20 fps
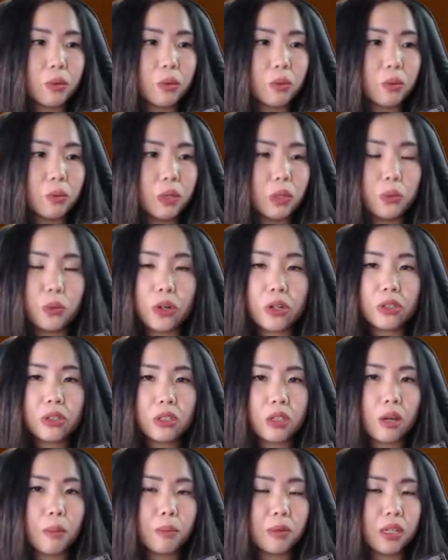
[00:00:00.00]
we weren't
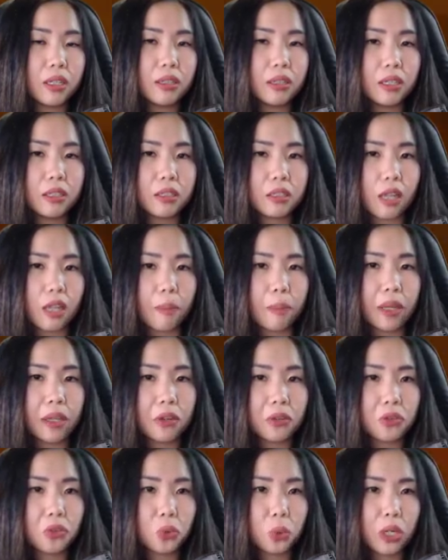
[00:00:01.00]
completely stopping
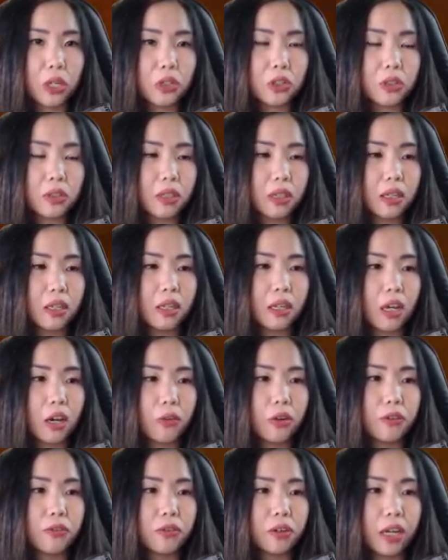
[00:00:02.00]
on Twitch.
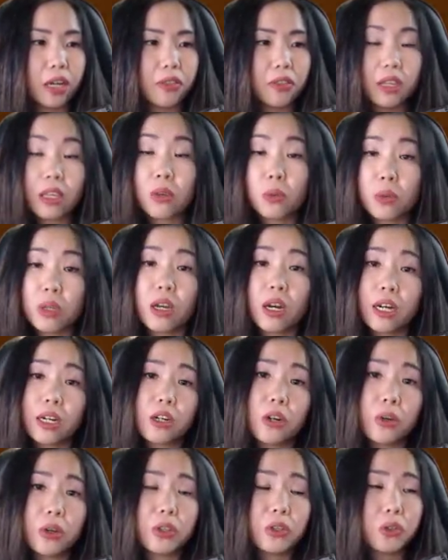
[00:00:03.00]
However, I think we are
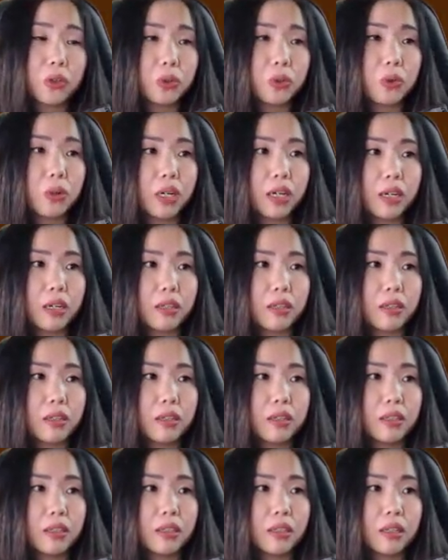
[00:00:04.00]
going to
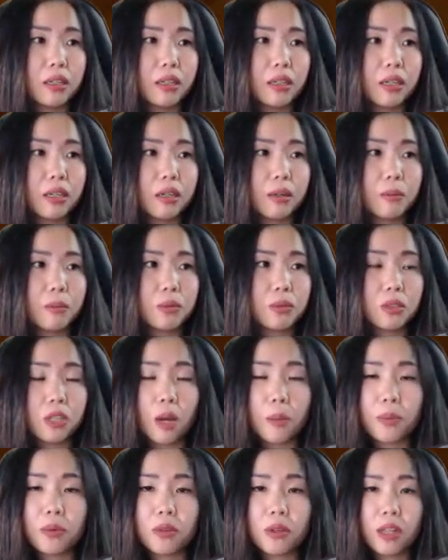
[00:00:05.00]

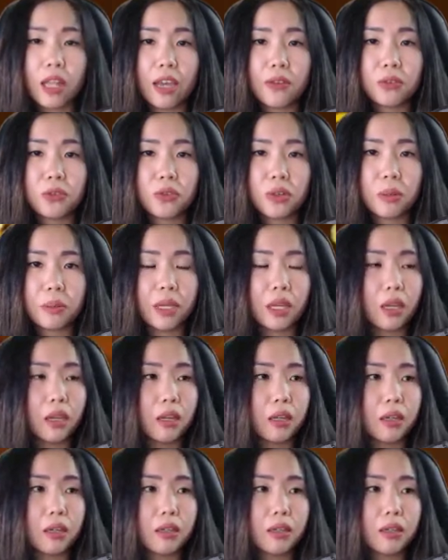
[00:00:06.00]
stop live streaming
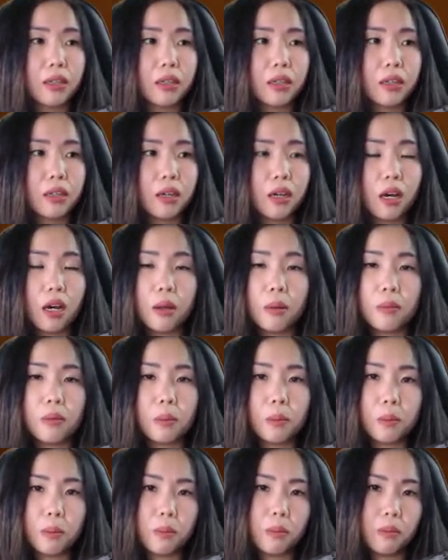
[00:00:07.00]
on
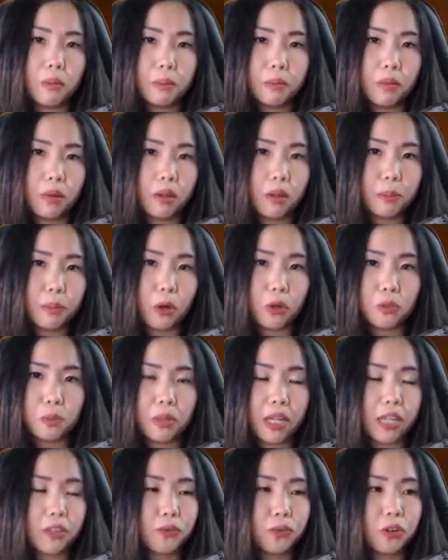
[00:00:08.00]
both
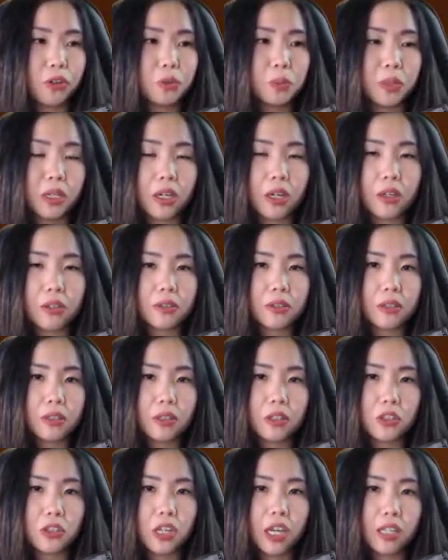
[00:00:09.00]
platforms because
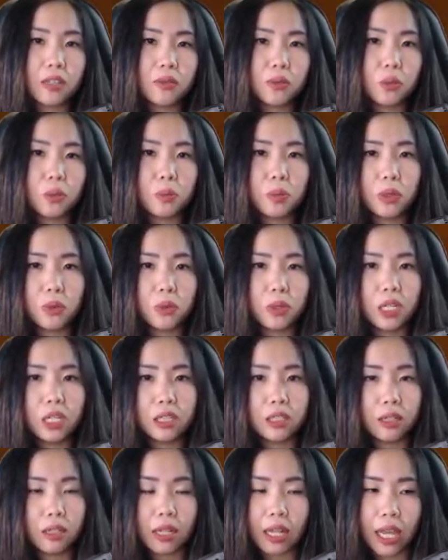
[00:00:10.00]
the chat would be really
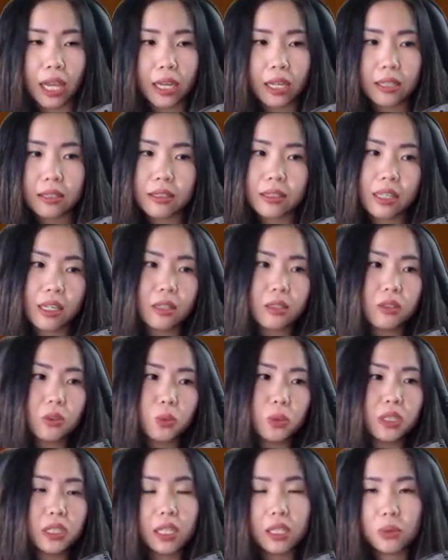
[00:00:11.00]
delayed and
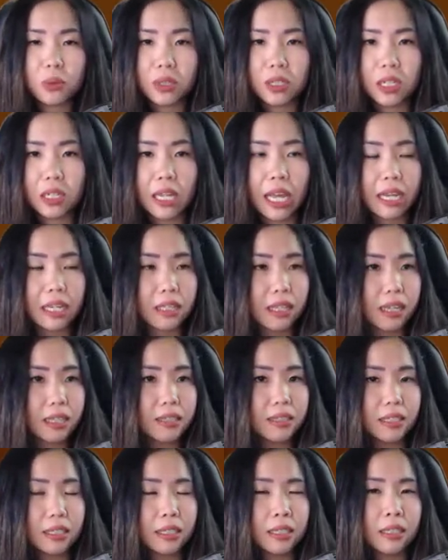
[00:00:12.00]
we didn't really like that.
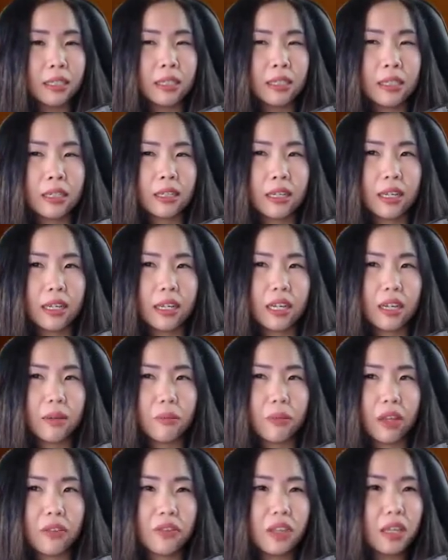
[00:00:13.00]

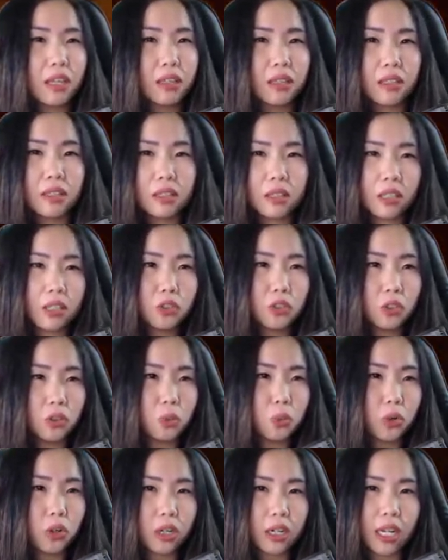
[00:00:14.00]
I think this should
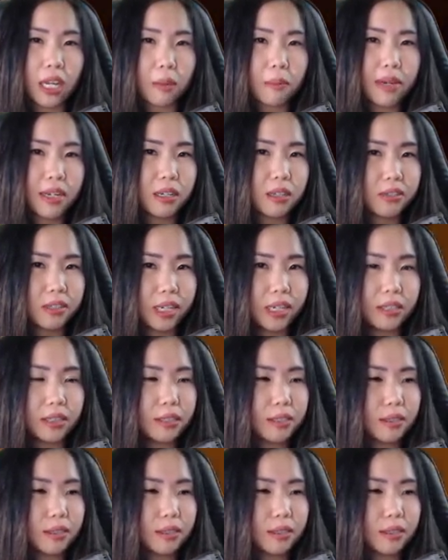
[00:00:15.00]
work like better, right?